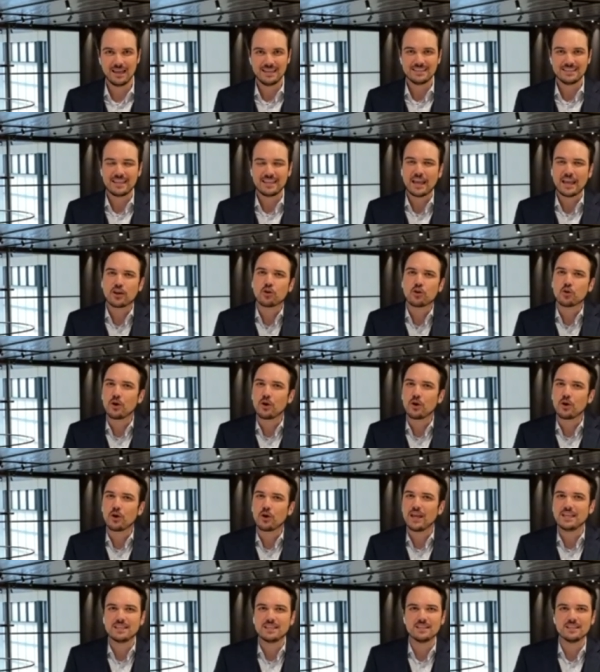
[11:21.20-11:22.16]

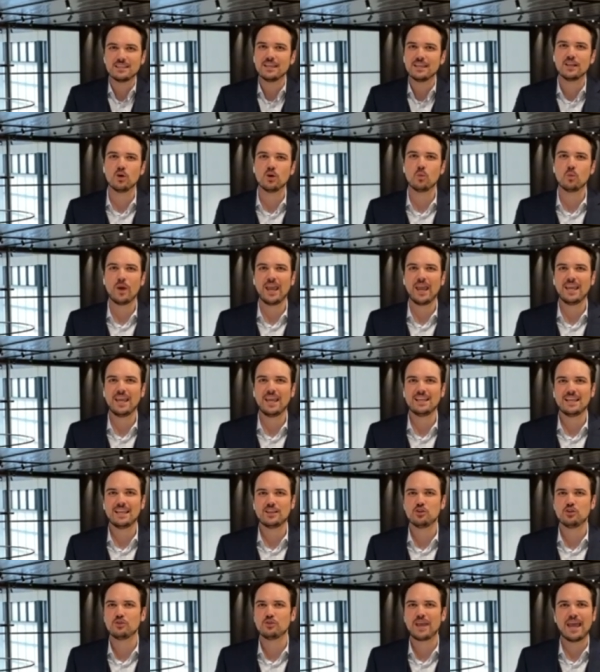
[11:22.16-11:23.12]
decorated in a way
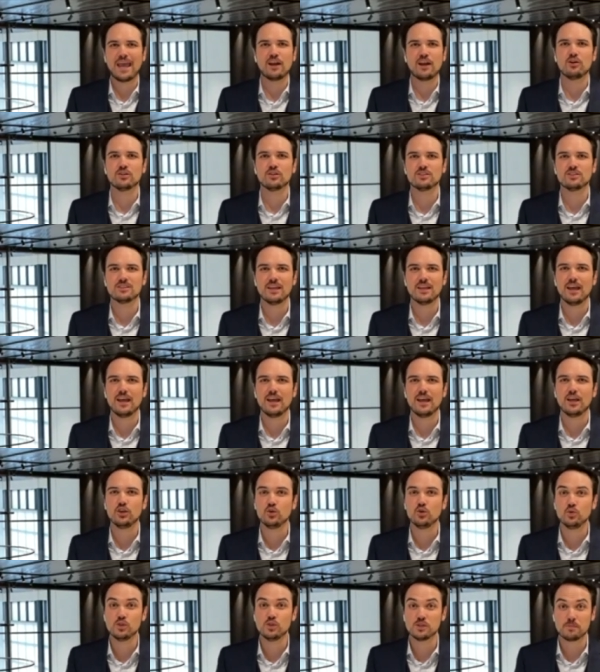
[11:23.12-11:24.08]
that you cannot uh,
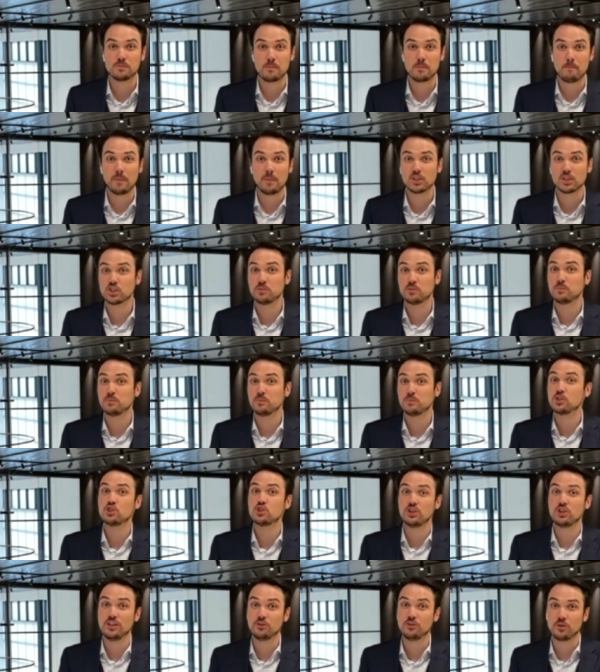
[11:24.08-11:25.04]
use much
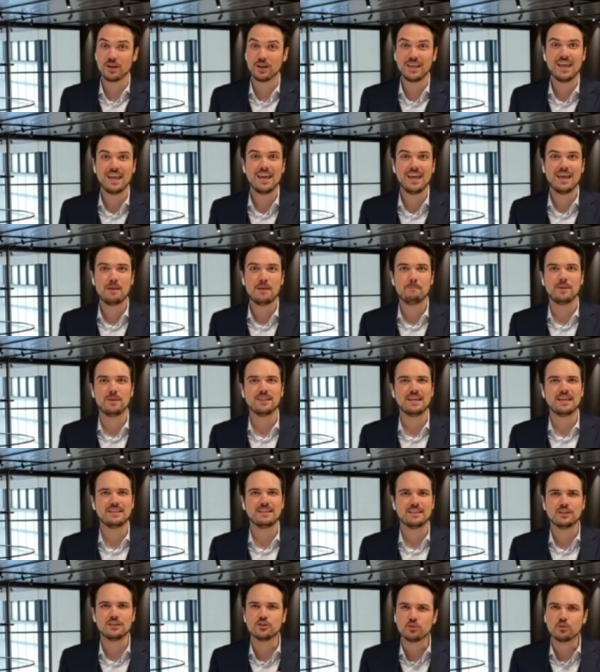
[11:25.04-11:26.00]
machinery, but that
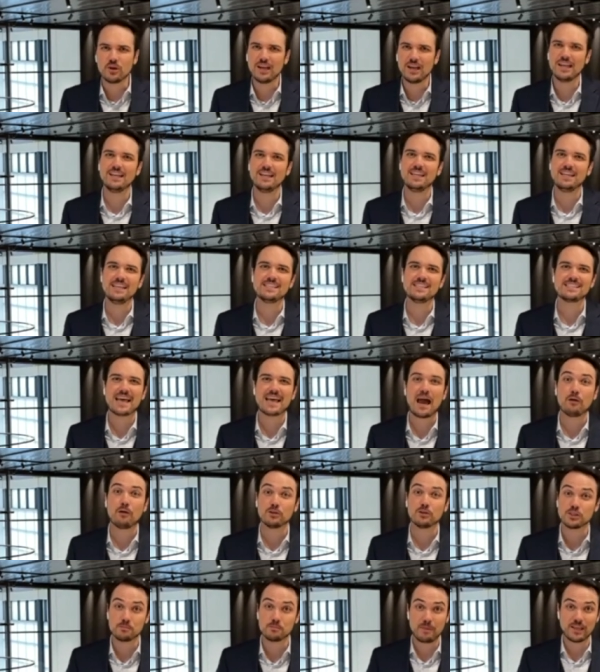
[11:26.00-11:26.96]
it really needs our
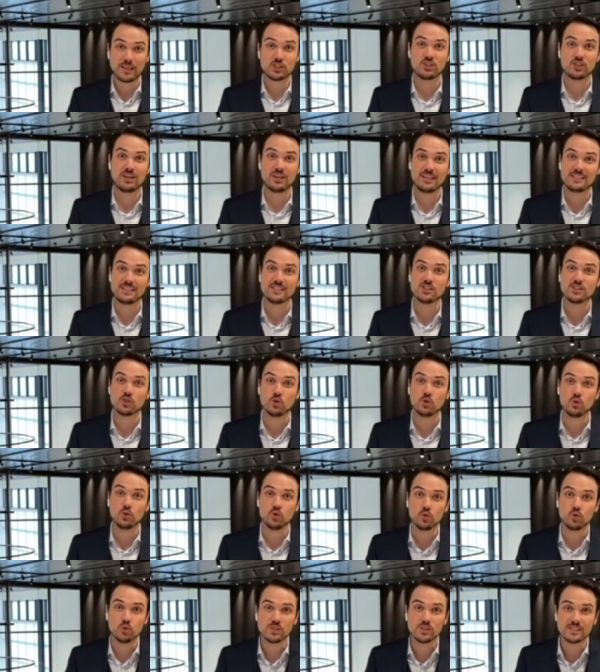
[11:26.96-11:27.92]
specialists who
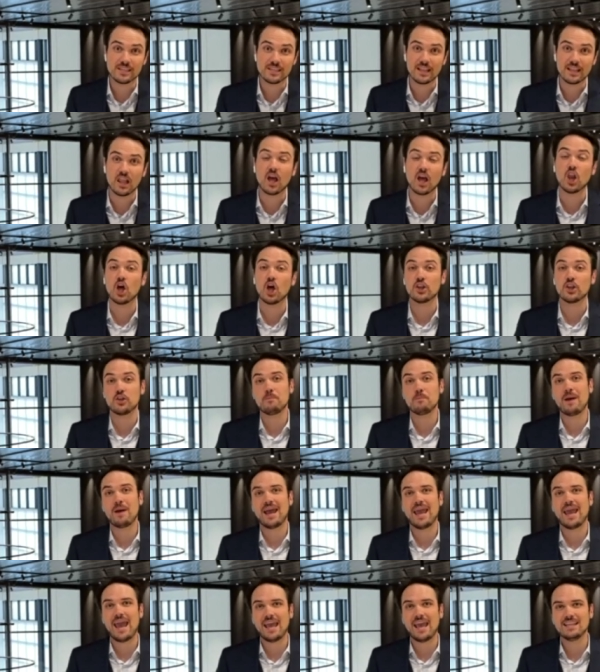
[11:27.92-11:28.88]
do still a lot
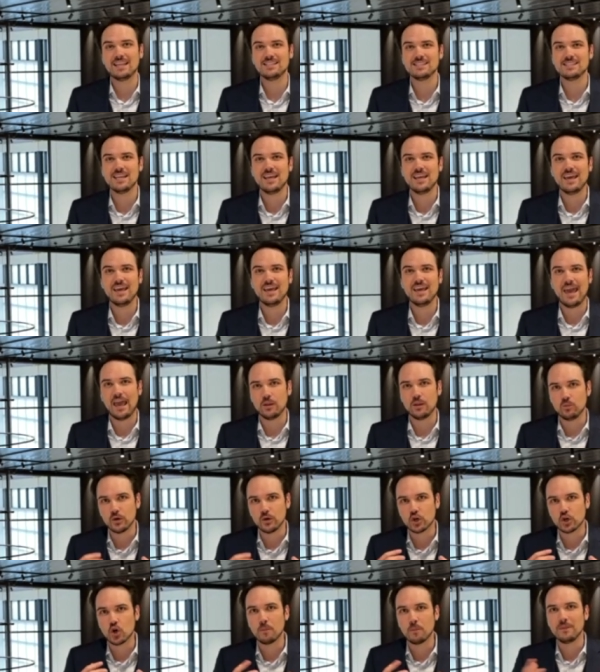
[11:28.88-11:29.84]
by hand. And we're
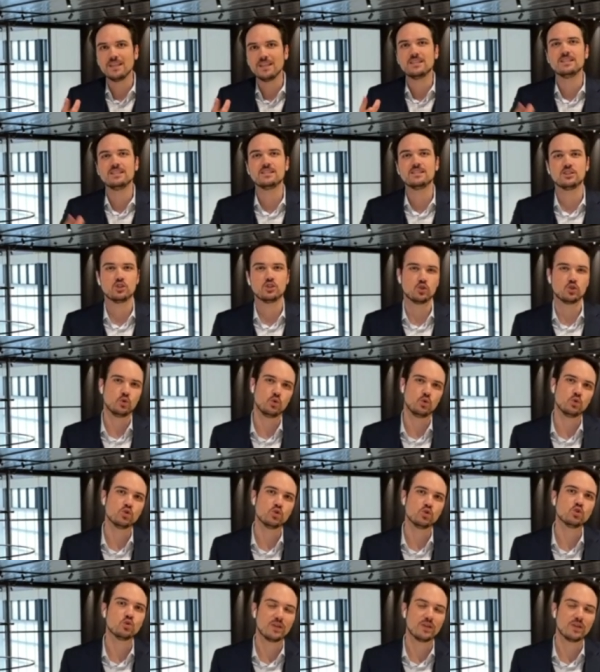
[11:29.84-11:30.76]
committed to, to